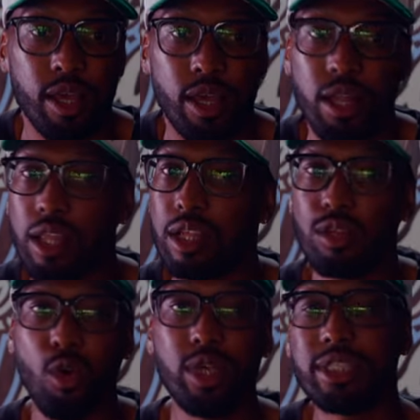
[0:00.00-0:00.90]
another
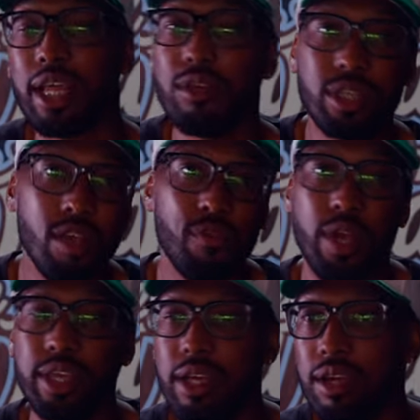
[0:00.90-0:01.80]
dude. He said he was here for
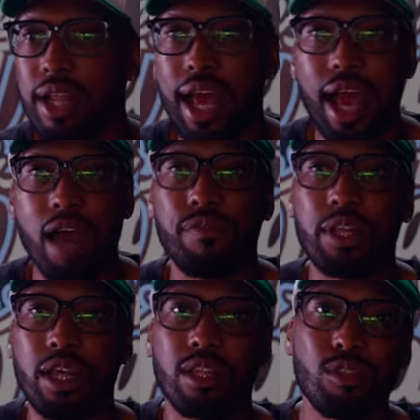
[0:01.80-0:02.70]
a year and a half.
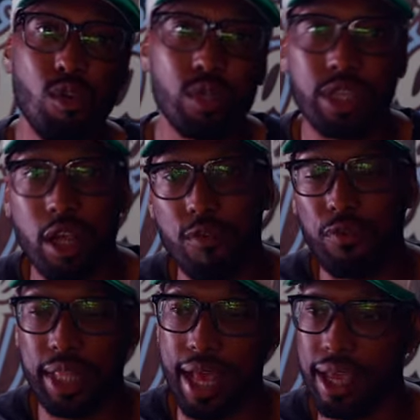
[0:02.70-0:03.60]
Another dude was here
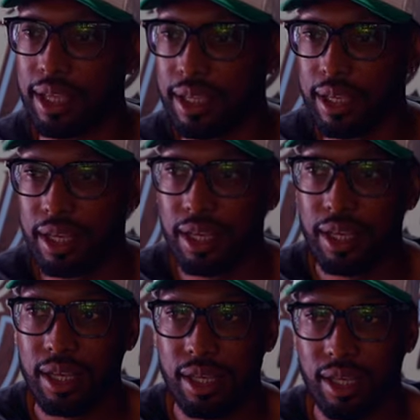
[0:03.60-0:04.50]
for like
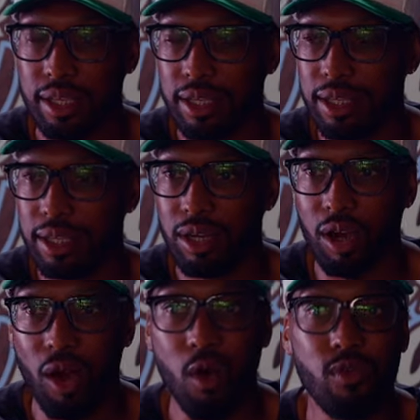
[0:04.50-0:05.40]

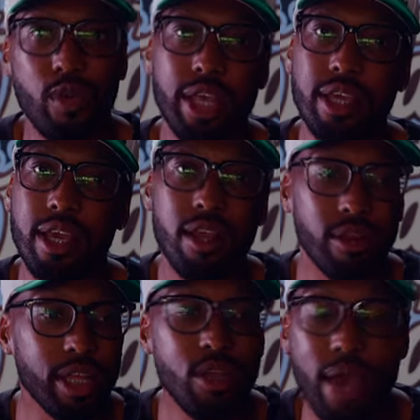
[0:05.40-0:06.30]
over a year.
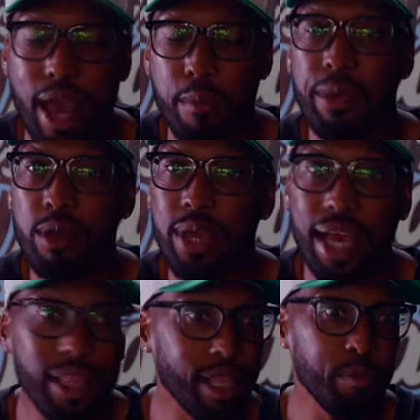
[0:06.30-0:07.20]
Then you had me. We
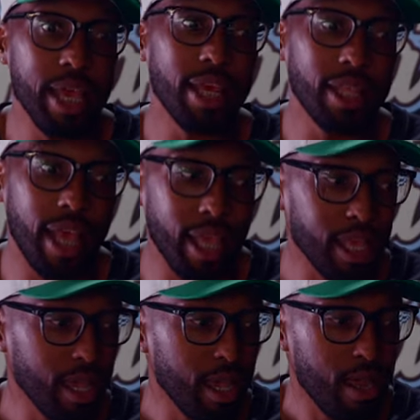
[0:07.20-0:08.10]
had man
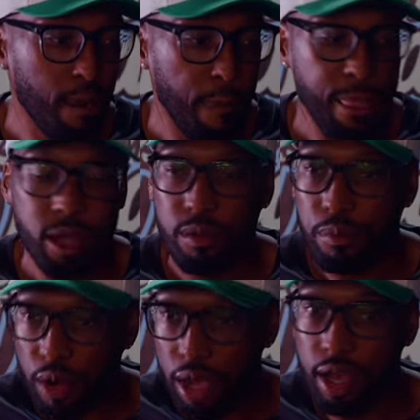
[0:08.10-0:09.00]
like,
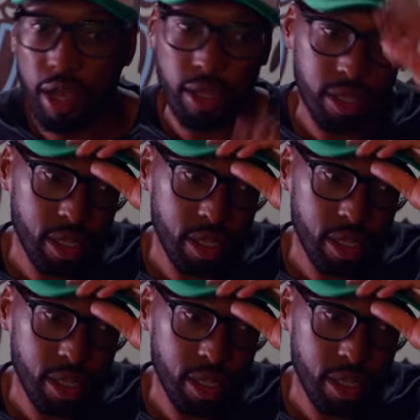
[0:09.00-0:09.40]
bruh.